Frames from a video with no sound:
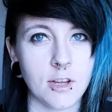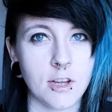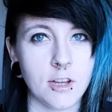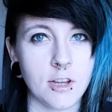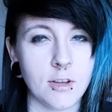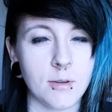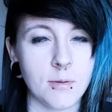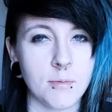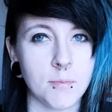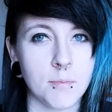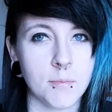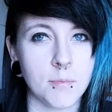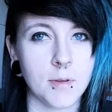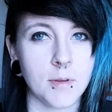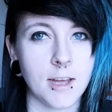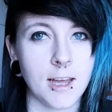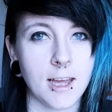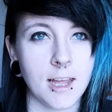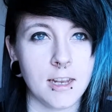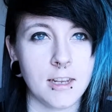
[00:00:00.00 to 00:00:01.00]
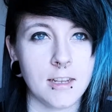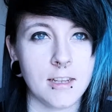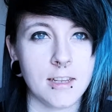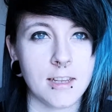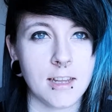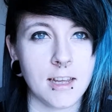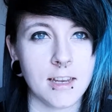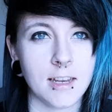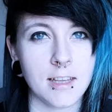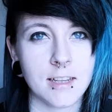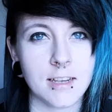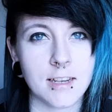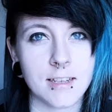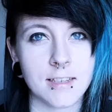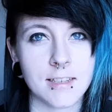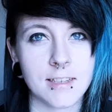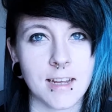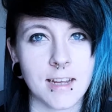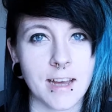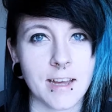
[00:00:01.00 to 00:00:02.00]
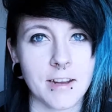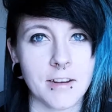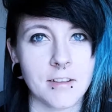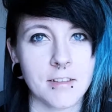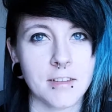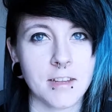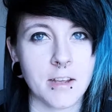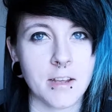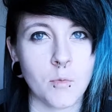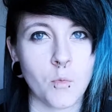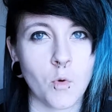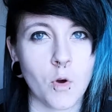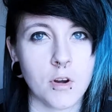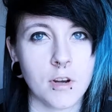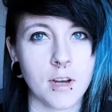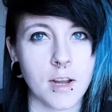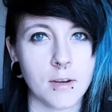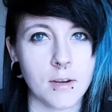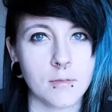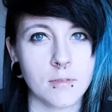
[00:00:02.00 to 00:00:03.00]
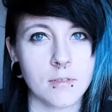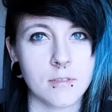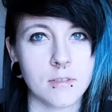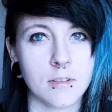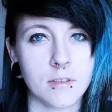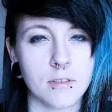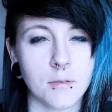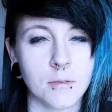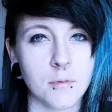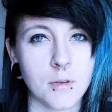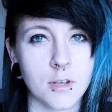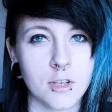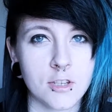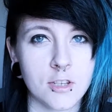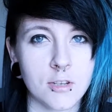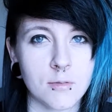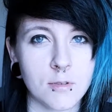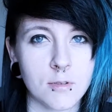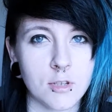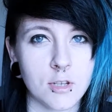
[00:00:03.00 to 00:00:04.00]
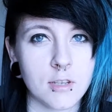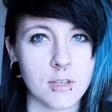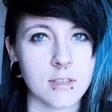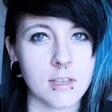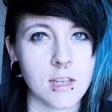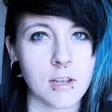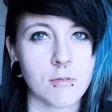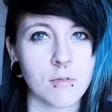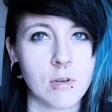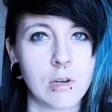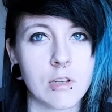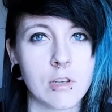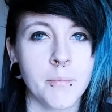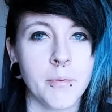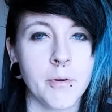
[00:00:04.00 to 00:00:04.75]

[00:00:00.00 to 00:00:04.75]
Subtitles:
and I need to get started on year 1 now, because the first year was year 0.